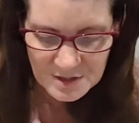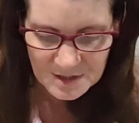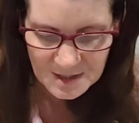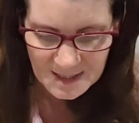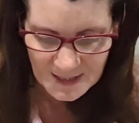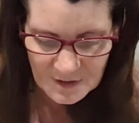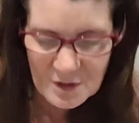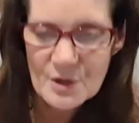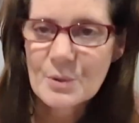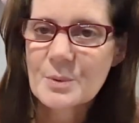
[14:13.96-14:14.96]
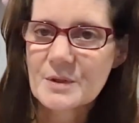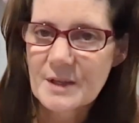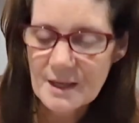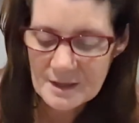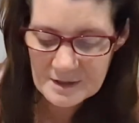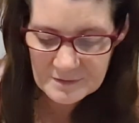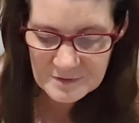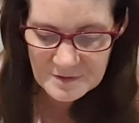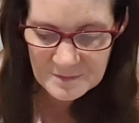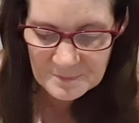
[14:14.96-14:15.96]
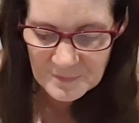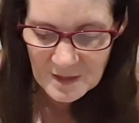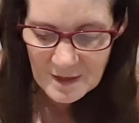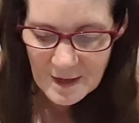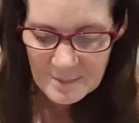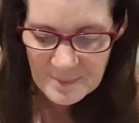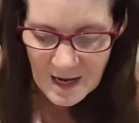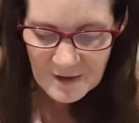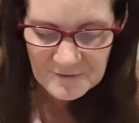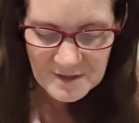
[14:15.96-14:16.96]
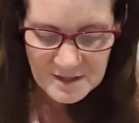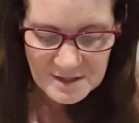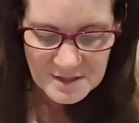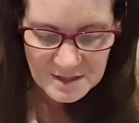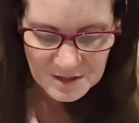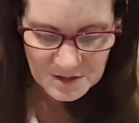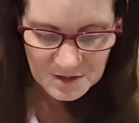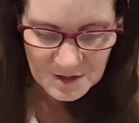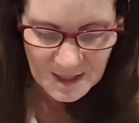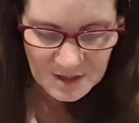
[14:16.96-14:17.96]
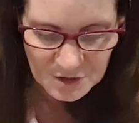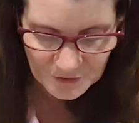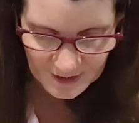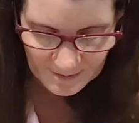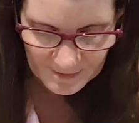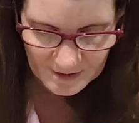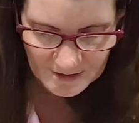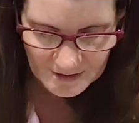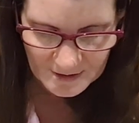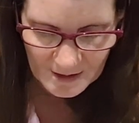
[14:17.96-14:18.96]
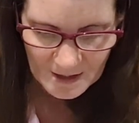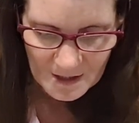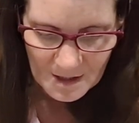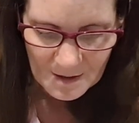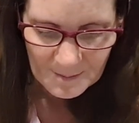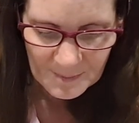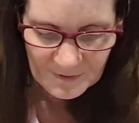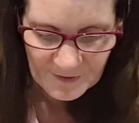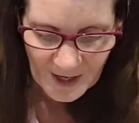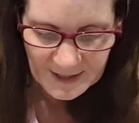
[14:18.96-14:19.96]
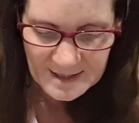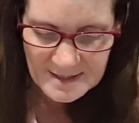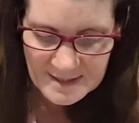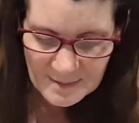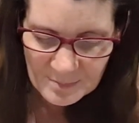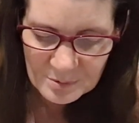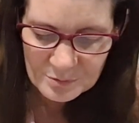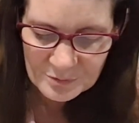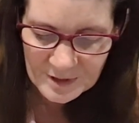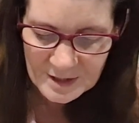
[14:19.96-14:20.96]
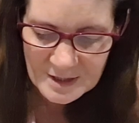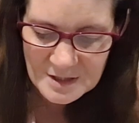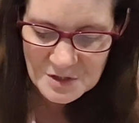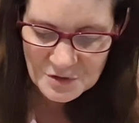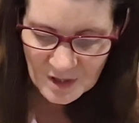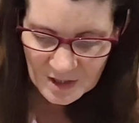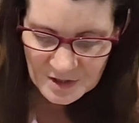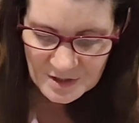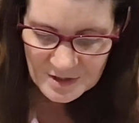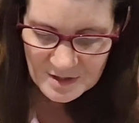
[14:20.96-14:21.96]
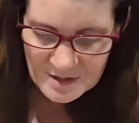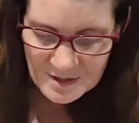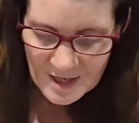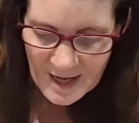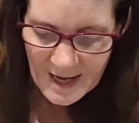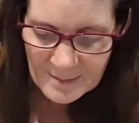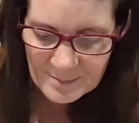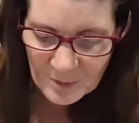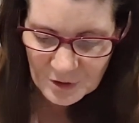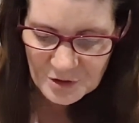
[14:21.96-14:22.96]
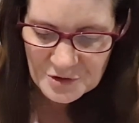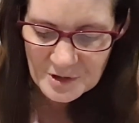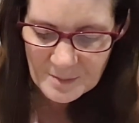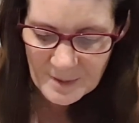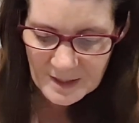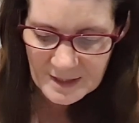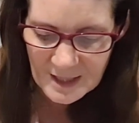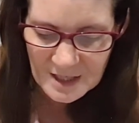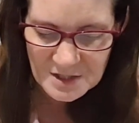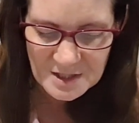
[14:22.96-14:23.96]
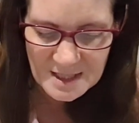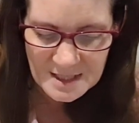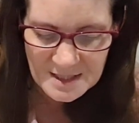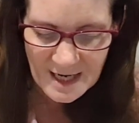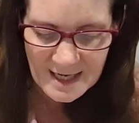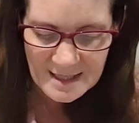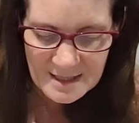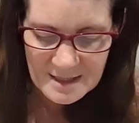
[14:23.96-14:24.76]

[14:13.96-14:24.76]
together with caregivers, about their condition and treatments. Providing simple written instructions and monitoring medication intake